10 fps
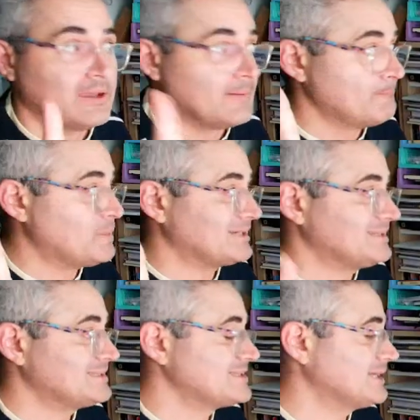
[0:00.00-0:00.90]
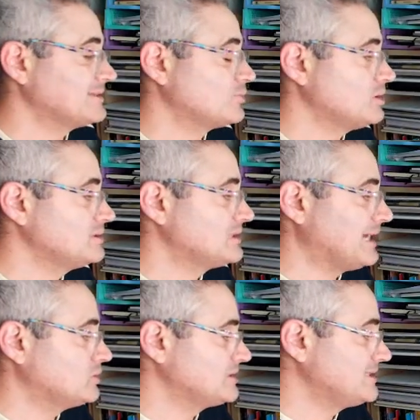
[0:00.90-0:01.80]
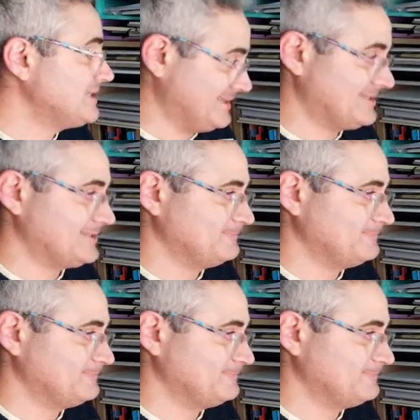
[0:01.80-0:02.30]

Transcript: but it's not rolled out yet.